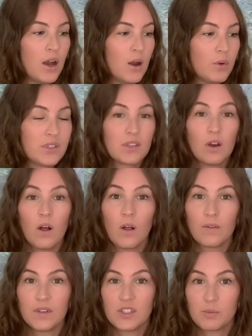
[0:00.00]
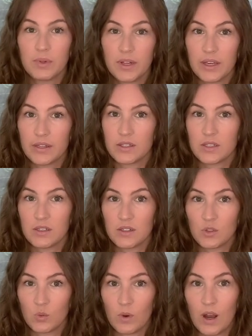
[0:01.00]
We sell all of these plants
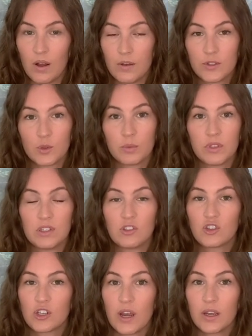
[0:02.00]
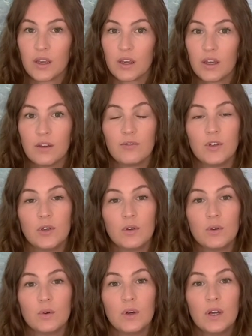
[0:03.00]
as well, so please check if
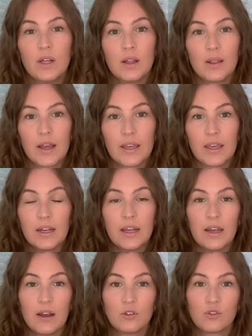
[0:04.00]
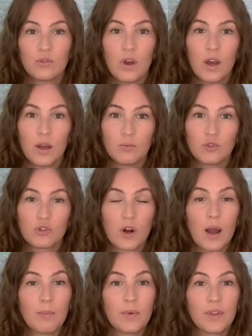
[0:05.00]
you like any. I'll
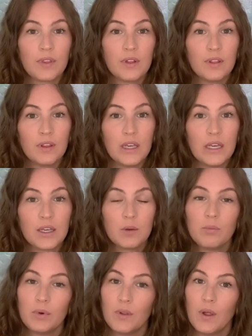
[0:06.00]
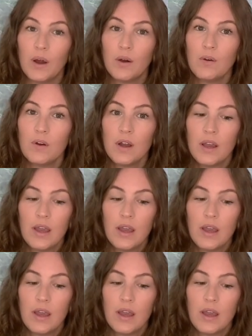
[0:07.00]
drop the link below.